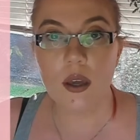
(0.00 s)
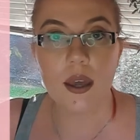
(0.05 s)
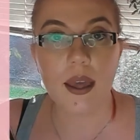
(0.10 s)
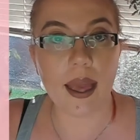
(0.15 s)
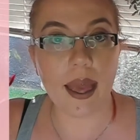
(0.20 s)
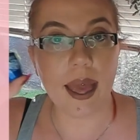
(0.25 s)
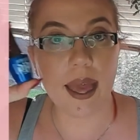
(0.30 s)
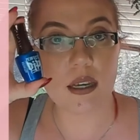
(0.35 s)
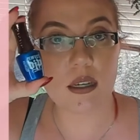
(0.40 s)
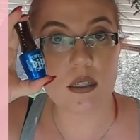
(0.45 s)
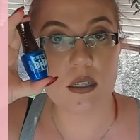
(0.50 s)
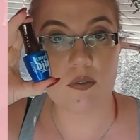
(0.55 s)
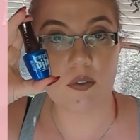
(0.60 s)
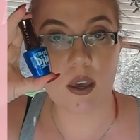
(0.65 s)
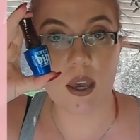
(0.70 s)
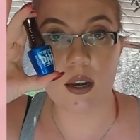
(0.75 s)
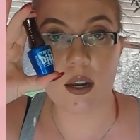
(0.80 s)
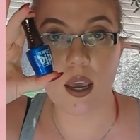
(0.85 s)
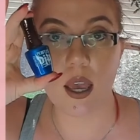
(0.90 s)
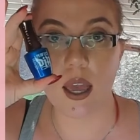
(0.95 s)

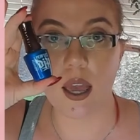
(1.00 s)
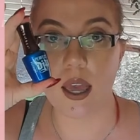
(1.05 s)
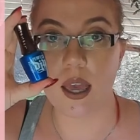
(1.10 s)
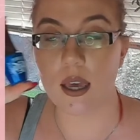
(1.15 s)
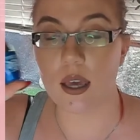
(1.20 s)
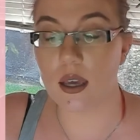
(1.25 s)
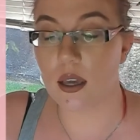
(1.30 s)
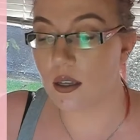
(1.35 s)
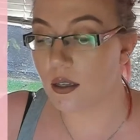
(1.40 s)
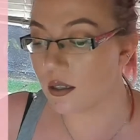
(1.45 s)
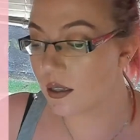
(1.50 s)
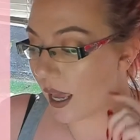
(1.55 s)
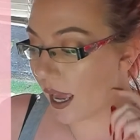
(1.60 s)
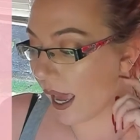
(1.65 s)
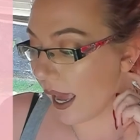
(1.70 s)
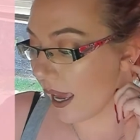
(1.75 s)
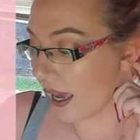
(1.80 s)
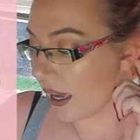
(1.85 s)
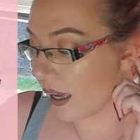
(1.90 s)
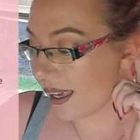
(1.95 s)
activator is
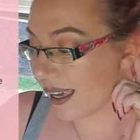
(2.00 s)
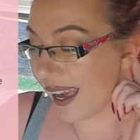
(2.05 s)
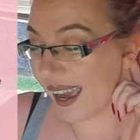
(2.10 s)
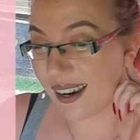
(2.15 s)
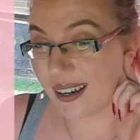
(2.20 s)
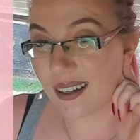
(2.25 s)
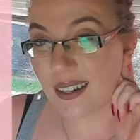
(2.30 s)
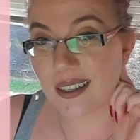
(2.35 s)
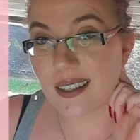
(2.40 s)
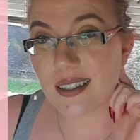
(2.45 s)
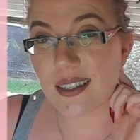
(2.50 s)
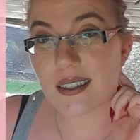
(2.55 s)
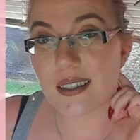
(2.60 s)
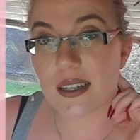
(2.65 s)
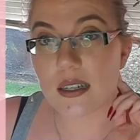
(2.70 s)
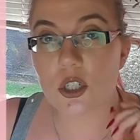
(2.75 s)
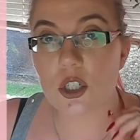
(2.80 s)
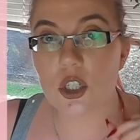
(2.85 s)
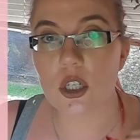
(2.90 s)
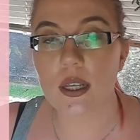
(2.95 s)
a catalyst
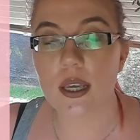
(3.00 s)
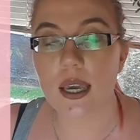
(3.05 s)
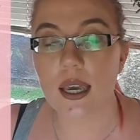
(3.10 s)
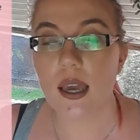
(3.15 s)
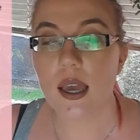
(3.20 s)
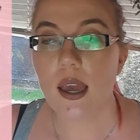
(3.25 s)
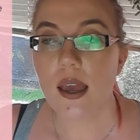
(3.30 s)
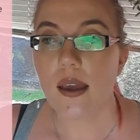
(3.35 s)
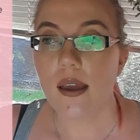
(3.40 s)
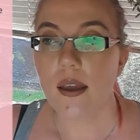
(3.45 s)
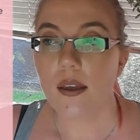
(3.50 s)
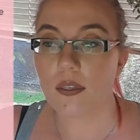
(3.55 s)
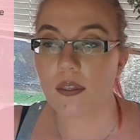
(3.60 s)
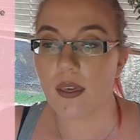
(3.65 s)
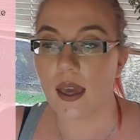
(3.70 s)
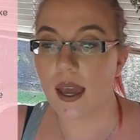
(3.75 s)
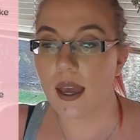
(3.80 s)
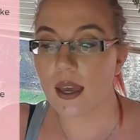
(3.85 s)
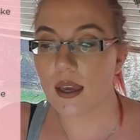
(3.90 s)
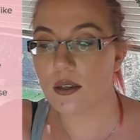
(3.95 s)
essentially
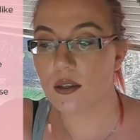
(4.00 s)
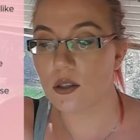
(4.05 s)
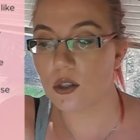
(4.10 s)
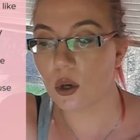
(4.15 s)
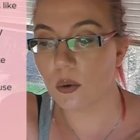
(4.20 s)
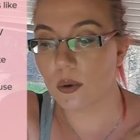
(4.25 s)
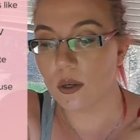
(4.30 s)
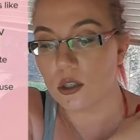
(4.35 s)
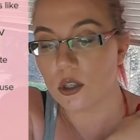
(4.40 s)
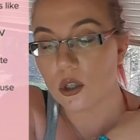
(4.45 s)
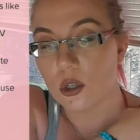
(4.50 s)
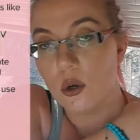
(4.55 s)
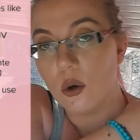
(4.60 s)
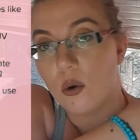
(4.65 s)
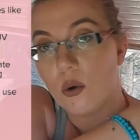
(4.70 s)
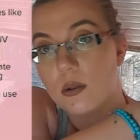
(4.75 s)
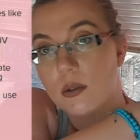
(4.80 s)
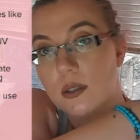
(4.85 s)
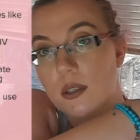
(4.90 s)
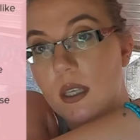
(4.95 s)
that is going to
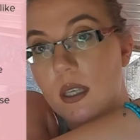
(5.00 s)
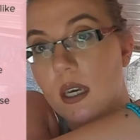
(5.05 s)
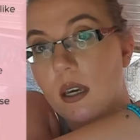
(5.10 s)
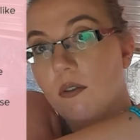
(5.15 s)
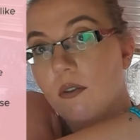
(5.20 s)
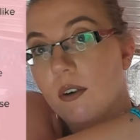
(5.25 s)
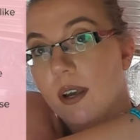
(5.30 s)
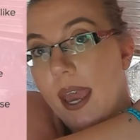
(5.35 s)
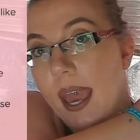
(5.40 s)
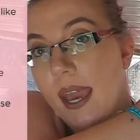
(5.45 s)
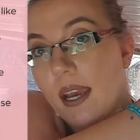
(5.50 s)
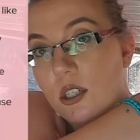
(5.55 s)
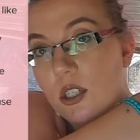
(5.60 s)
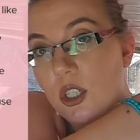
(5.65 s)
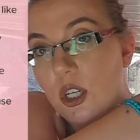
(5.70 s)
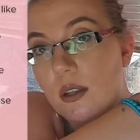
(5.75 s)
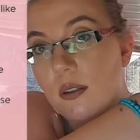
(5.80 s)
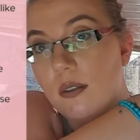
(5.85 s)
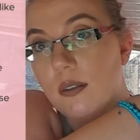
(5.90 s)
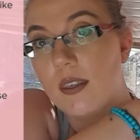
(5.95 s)
cause
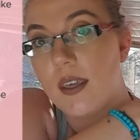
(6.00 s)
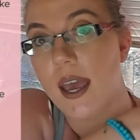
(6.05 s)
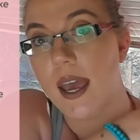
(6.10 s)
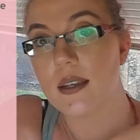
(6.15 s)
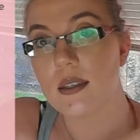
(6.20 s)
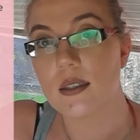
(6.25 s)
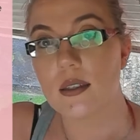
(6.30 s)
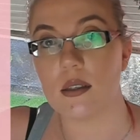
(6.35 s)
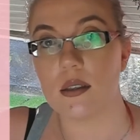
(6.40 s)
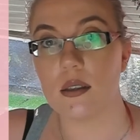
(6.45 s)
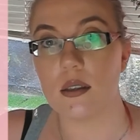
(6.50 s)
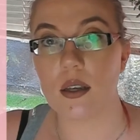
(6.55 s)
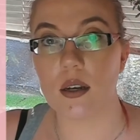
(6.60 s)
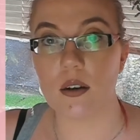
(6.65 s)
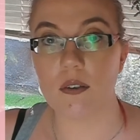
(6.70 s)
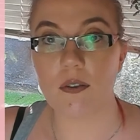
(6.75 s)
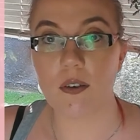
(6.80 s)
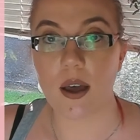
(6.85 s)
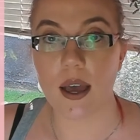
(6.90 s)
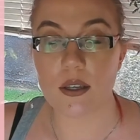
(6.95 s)
reaction that
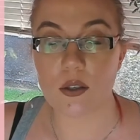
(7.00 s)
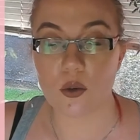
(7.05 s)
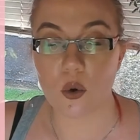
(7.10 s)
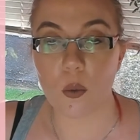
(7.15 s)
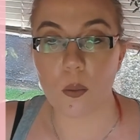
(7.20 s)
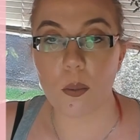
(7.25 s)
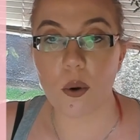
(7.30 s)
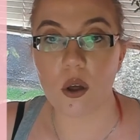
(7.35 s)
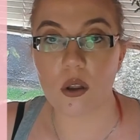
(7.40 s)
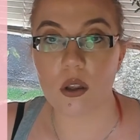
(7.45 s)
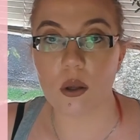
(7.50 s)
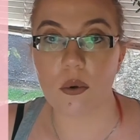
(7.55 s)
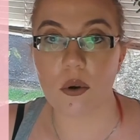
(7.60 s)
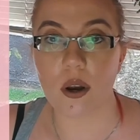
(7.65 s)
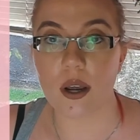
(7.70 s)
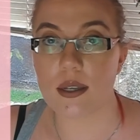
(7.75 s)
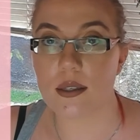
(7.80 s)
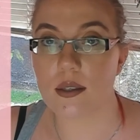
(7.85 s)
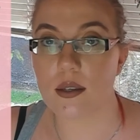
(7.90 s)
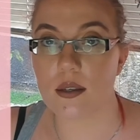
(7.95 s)
solidifies or
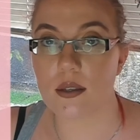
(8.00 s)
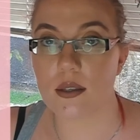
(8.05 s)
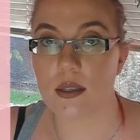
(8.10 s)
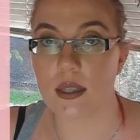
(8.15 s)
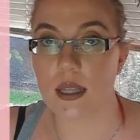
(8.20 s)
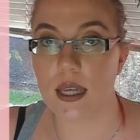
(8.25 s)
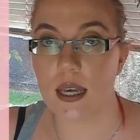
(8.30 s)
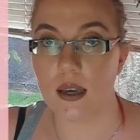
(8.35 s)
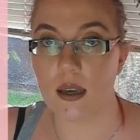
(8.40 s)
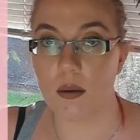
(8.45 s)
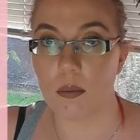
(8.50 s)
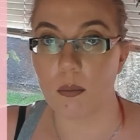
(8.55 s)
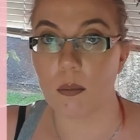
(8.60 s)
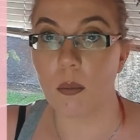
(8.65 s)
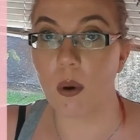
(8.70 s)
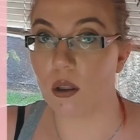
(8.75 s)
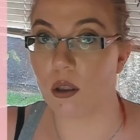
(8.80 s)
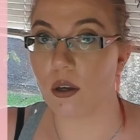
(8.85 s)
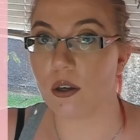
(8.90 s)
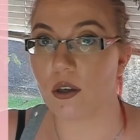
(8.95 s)
polymerizes the
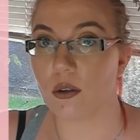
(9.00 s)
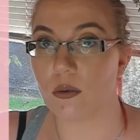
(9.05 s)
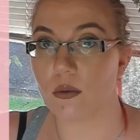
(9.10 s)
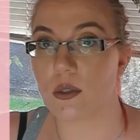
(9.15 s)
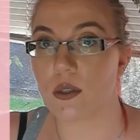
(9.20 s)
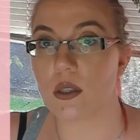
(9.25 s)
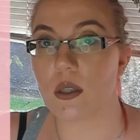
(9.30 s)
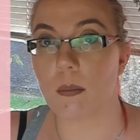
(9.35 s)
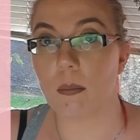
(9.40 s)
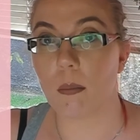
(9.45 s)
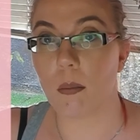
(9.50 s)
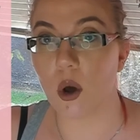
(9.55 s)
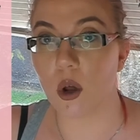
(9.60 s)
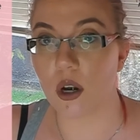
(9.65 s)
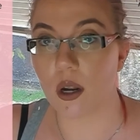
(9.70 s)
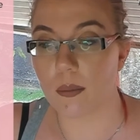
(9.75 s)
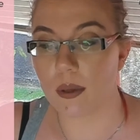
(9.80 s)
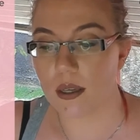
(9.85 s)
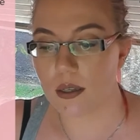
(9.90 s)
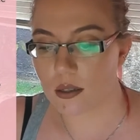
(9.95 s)
molecules, the
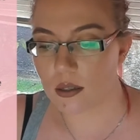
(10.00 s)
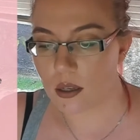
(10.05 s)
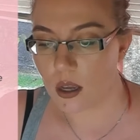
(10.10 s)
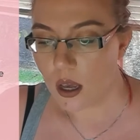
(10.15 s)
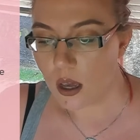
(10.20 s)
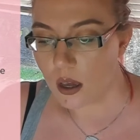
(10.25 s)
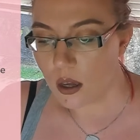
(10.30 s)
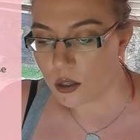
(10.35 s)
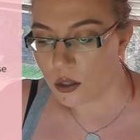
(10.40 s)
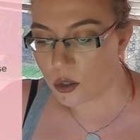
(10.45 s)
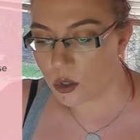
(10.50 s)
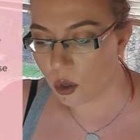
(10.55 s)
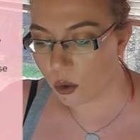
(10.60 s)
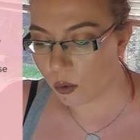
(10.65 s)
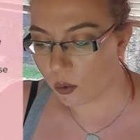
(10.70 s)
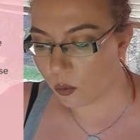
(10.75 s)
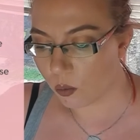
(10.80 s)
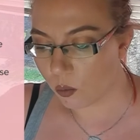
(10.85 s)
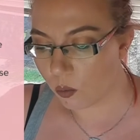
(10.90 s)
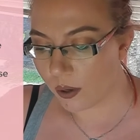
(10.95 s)
monomers.
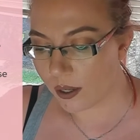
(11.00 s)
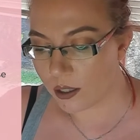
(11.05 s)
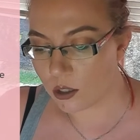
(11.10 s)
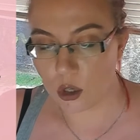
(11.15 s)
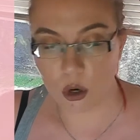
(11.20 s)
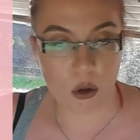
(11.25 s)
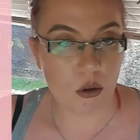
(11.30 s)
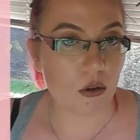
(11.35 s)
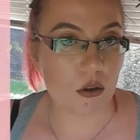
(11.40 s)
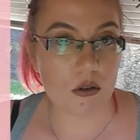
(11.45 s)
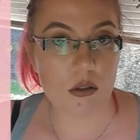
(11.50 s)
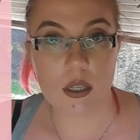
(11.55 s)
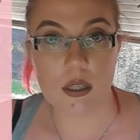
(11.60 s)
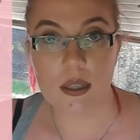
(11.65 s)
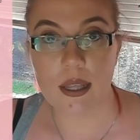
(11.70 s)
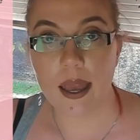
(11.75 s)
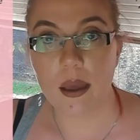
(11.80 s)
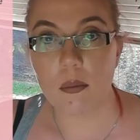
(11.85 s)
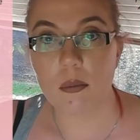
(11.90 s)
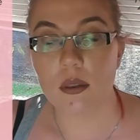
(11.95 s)
So we don't use a
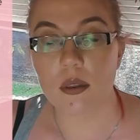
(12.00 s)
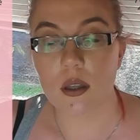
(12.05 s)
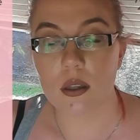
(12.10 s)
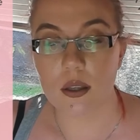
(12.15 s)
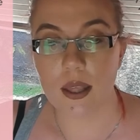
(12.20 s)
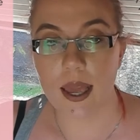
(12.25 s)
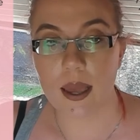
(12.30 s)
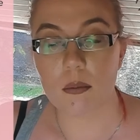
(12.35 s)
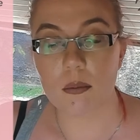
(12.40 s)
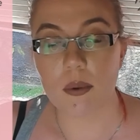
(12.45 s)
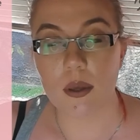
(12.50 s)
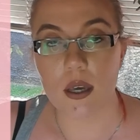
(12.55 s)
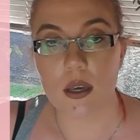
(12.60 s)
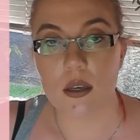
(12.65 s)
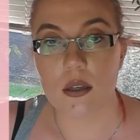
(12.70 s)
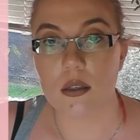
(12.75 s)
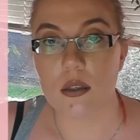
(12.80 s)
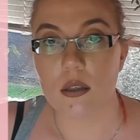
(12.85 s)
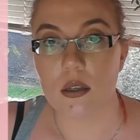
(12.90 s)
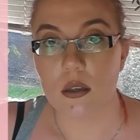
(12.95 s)
lamp. The lamp
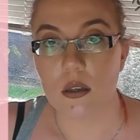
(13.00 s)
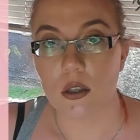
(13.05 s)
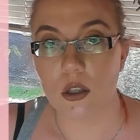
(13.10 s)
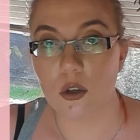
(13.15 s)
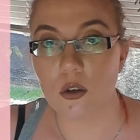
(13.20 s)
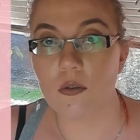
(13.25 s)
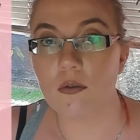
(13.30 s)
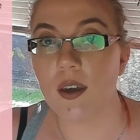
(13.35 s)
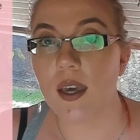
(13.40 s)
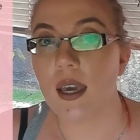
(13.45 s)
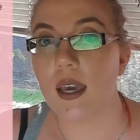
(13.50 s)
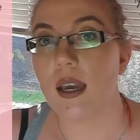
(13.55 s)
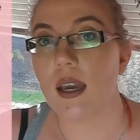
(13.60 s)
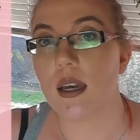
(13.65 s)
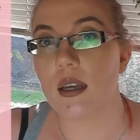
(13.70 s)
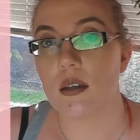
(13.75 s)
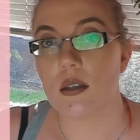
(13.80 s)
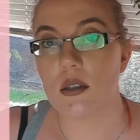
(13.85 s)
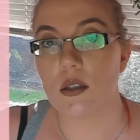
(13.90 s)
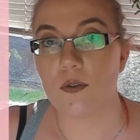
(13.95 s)
is UV.
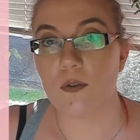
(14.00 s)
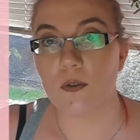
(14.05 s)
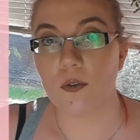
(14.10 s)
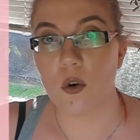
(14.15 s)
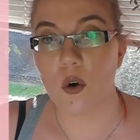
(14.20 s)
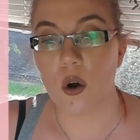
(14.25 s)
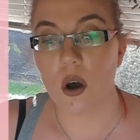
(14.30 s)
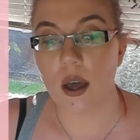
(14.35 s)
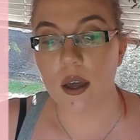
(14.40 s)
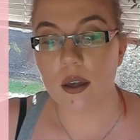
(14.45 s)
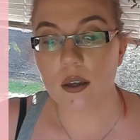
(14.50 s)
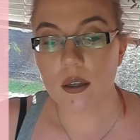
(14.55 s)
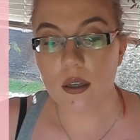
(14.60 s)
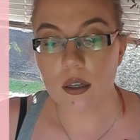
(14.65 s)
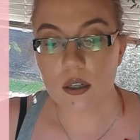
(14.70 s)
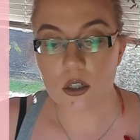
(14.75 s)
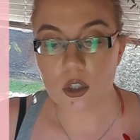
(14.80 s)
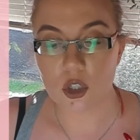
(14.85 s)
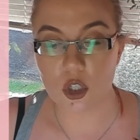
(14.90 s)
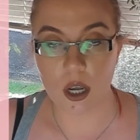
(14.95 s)
It is for
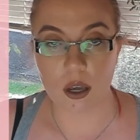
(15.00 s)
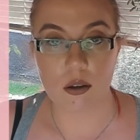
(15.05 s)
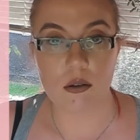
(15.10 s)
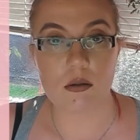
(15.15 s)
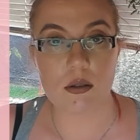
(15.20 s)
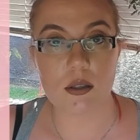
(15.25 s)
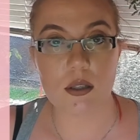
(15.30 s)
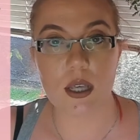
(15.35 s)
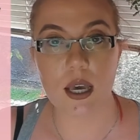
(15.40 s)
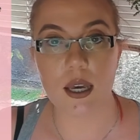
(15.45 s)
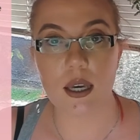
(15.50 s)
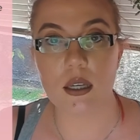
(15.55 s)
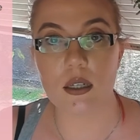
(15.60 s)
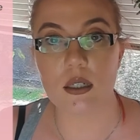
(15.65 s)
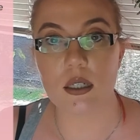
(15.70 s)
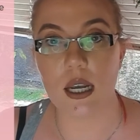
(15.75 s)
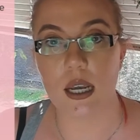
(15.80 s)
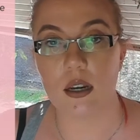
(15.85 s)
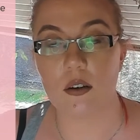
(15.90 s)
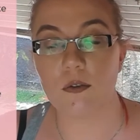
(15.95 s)
gels that
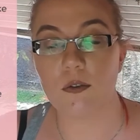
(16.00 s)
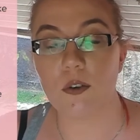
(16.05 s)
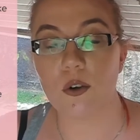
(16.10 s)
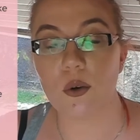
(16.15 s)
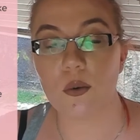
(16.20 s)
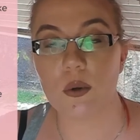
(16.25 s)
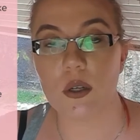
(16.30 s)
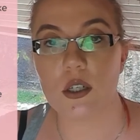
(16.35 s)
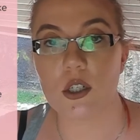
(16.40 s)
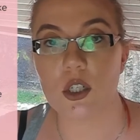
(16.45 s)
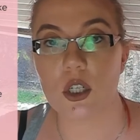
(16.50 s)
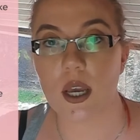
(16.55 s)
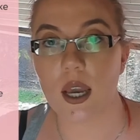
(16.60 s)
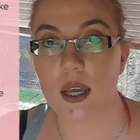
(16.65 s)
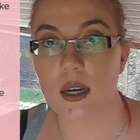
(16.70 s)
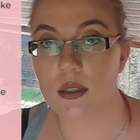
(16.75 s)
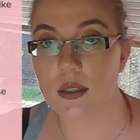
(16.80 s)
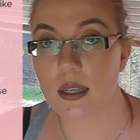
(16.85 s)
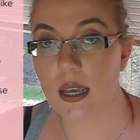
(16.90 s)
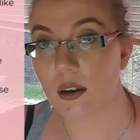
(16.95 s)
contain
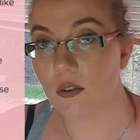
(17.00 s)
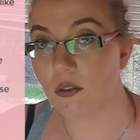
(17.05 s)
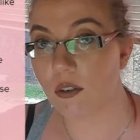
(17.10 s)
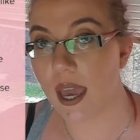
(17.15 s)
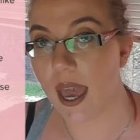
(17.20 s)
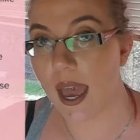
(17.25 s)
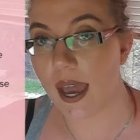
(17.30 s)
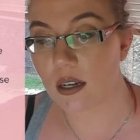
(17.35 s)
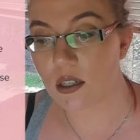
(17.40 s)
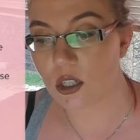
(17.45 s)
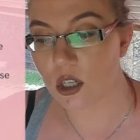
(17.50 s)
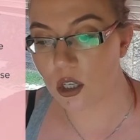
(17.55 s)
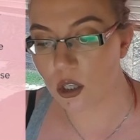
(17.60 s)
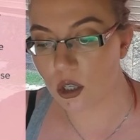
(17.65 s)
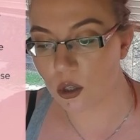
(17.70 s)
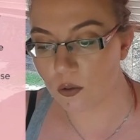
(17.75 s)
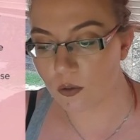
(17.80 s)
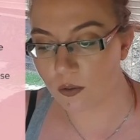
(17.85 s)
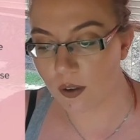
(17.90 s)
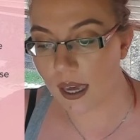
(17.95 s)
photoinitiators and react to
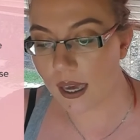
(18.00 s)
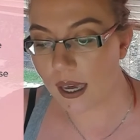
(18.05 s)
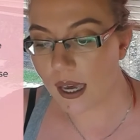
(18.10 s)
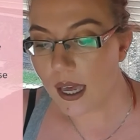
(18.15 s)
UV.